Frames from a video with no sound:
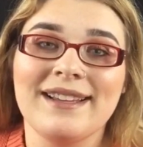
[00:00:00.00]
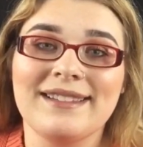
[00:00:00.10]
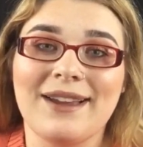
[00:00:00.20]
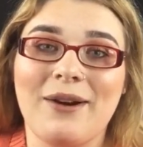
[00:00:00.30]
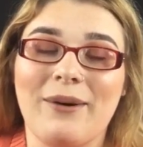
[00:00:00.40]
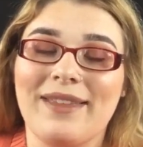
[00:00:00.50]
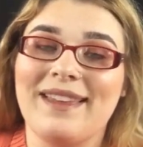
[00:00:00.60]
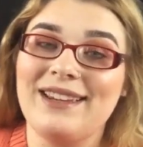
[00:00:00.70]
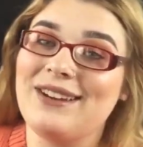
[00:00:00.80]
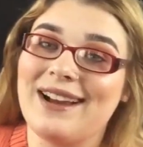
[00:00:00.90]
So
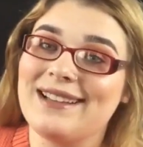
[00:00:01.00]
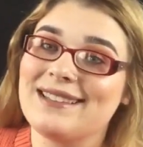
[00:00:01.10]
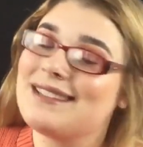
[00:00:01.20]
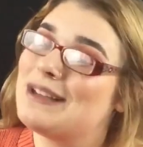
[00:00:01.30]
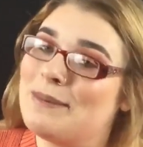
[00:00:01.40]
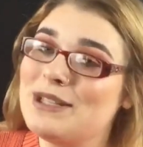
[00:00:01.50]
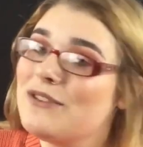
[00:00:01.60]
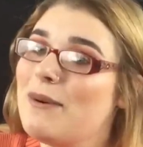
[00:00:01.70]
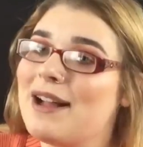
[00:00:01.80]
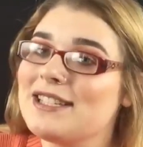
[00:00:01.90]
thank you guys so much
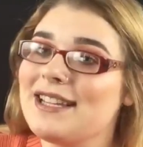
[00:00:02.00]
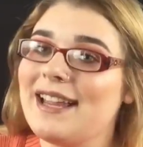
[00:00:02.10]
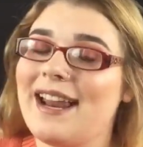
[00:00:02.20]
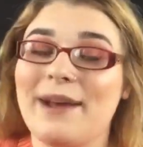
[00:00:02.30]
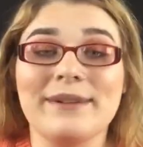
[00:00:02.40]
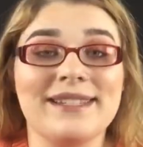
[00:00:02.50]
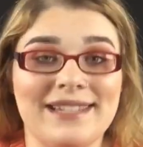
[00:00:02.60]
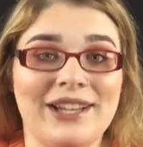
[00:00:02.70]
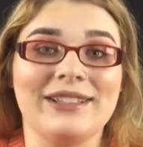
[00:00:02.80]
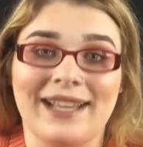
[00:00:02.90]
for watching, and I will
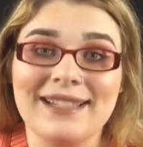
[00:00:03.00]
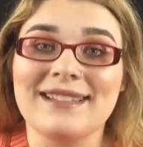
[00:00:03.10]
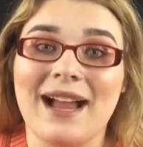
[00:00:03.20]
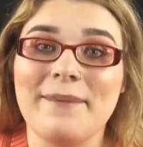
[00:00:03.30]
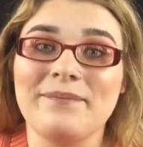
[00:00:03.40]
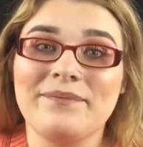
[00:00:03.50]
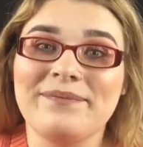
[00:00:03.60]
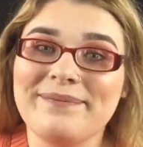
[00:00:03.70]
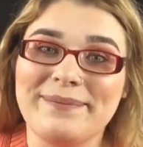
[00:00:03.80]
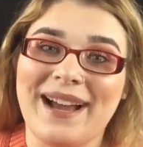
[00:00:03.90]
see y'all next time.
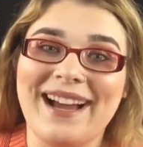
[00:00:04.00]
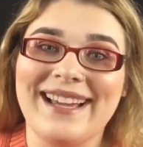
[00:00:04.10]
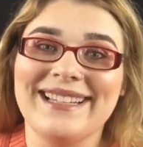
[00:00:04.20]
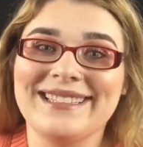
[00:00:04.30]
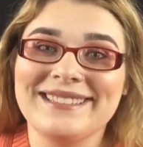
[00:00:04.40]
Bye.